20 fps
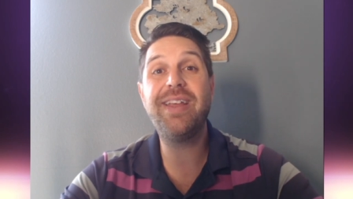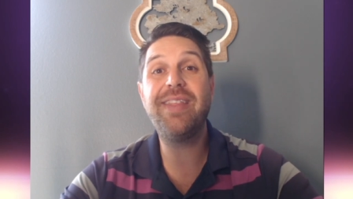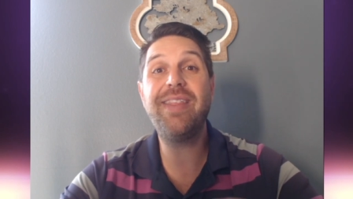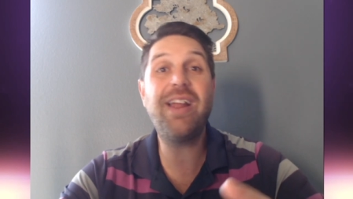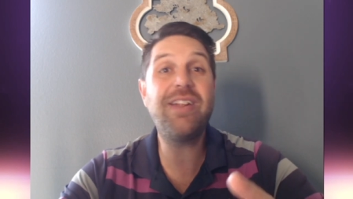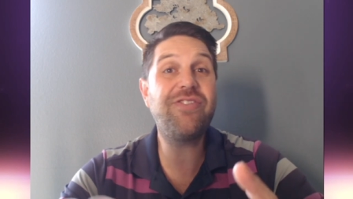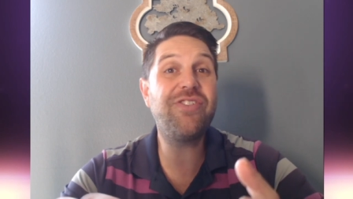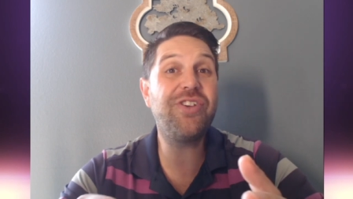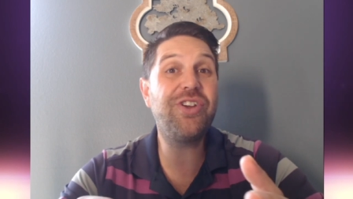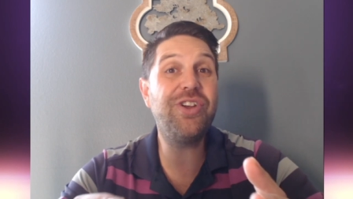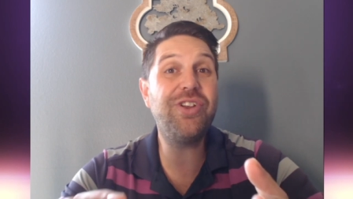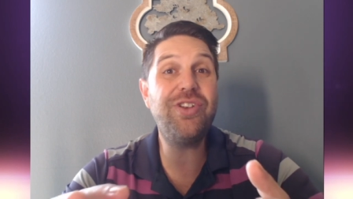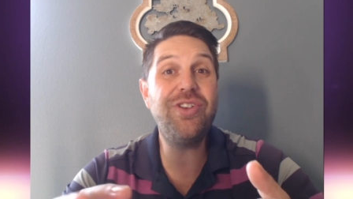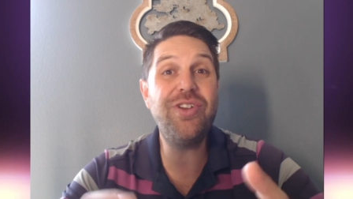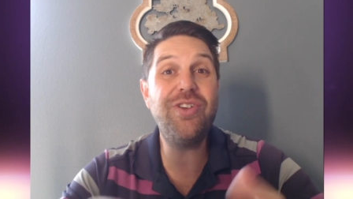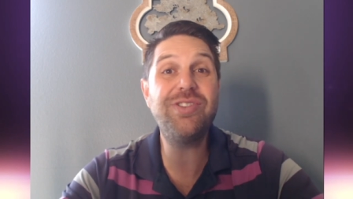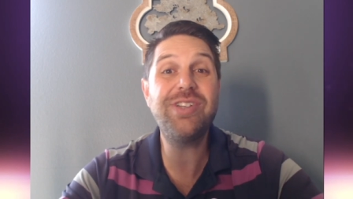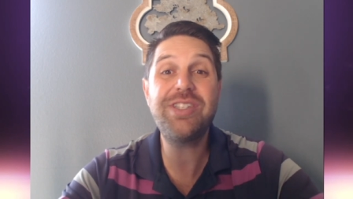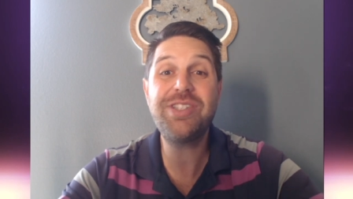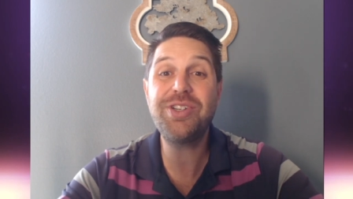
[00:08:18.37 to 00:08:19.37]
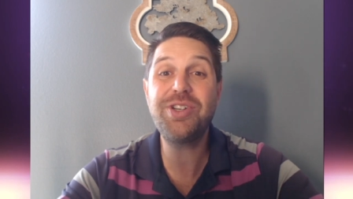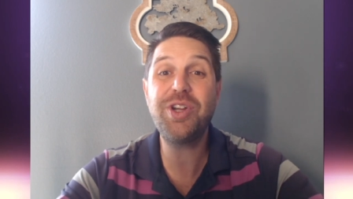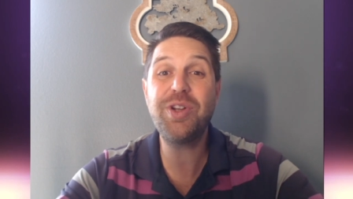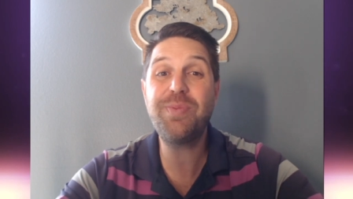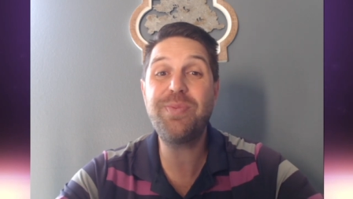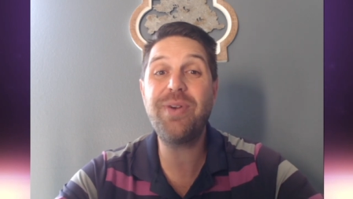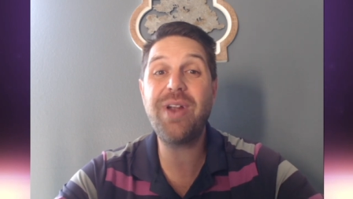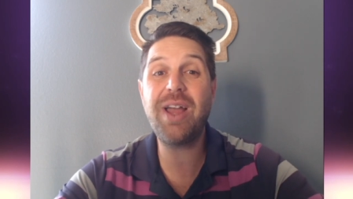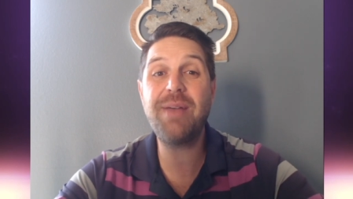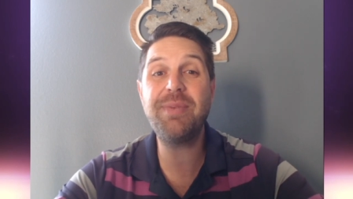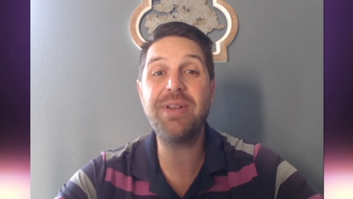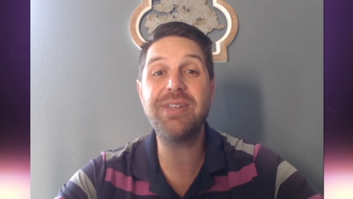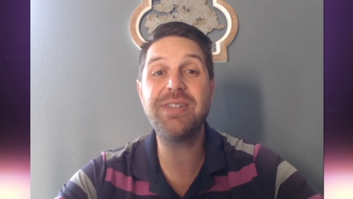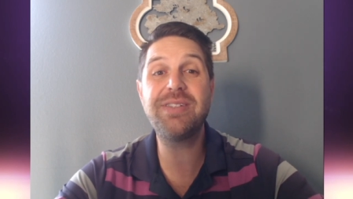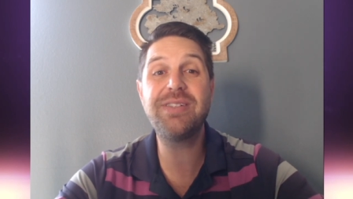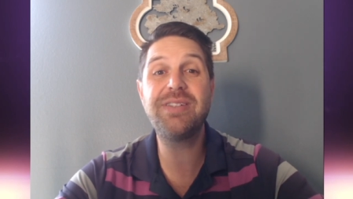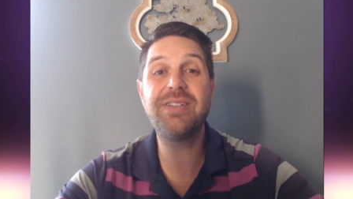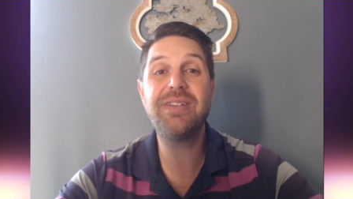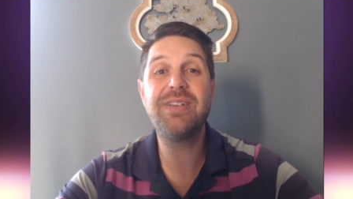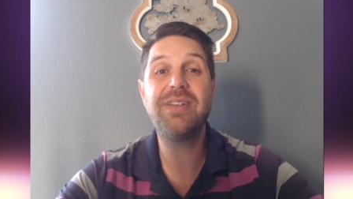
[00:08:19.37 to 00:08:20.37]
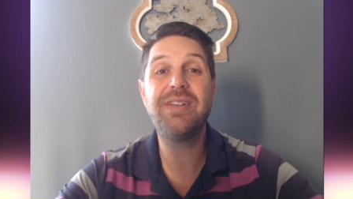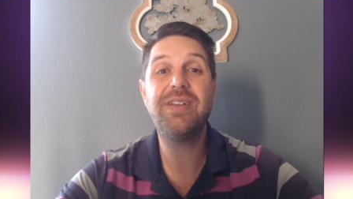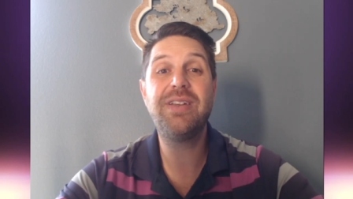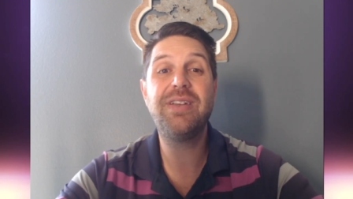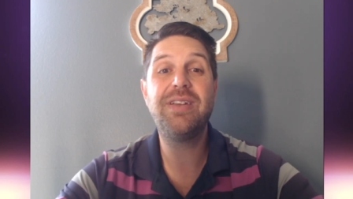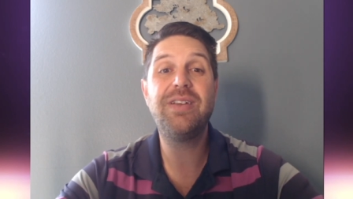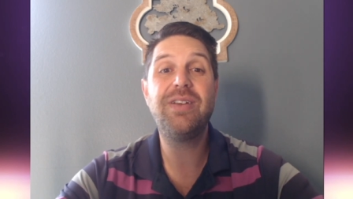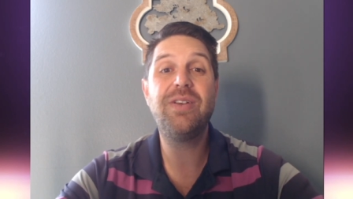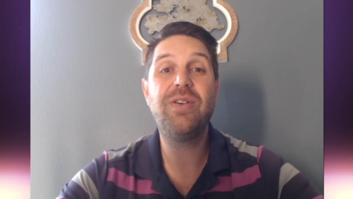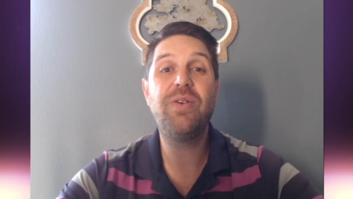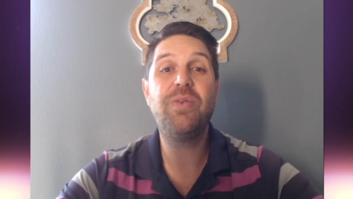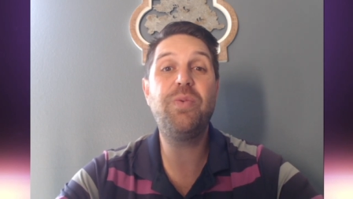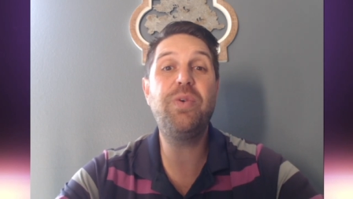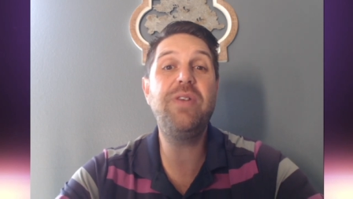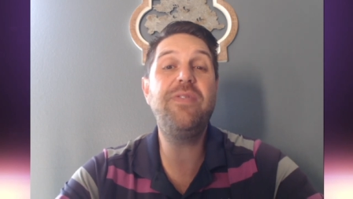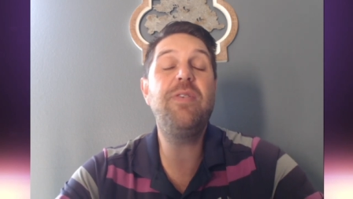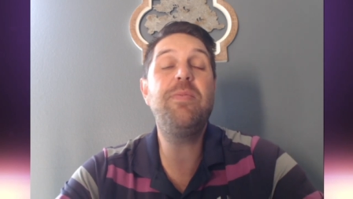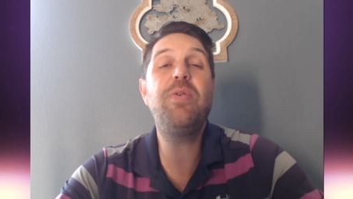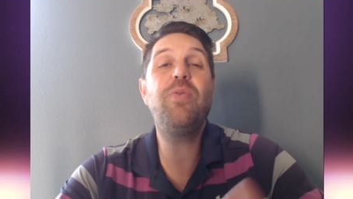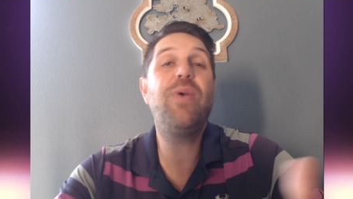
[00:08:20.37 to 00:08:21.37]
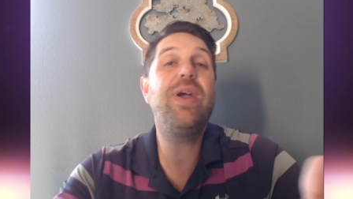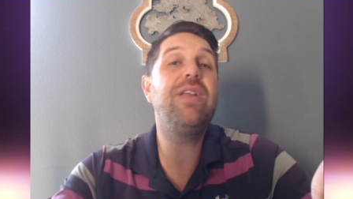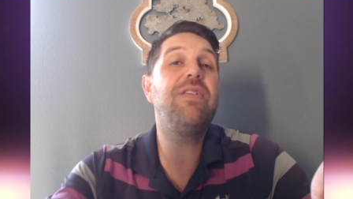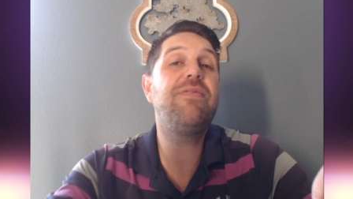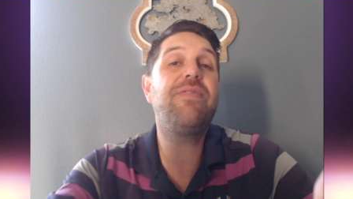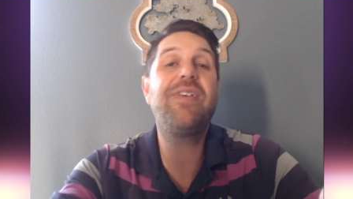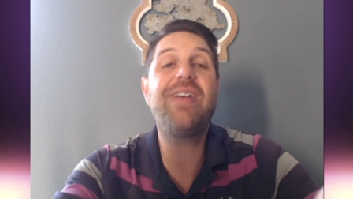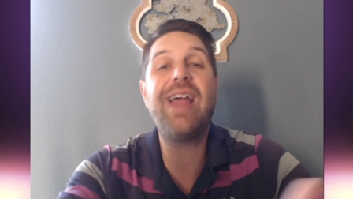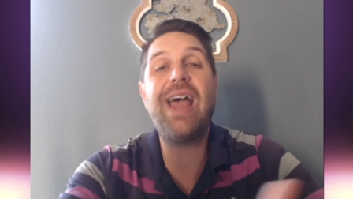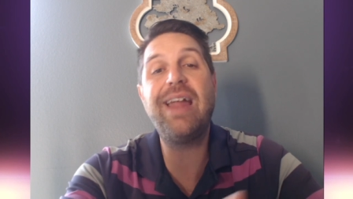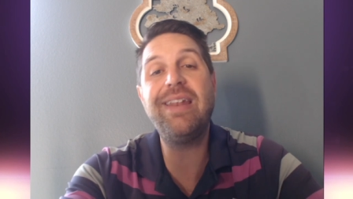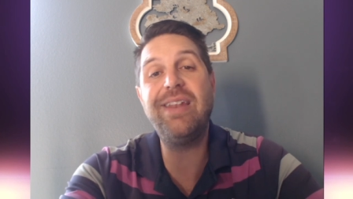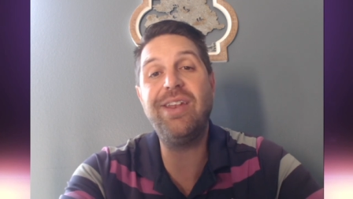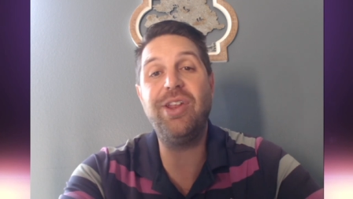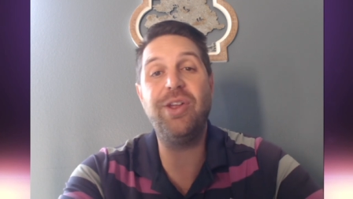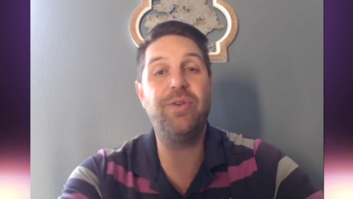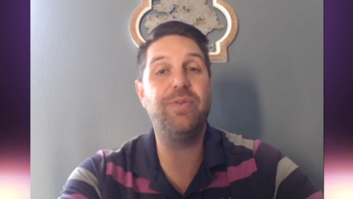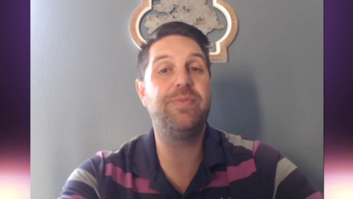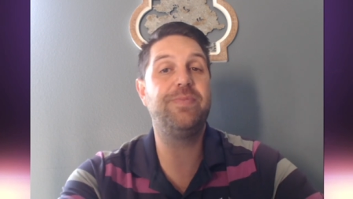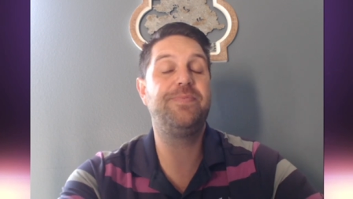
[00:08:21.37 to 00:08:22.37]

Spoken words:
That's a good news. That's a good promise. What have you been waiting for God to do?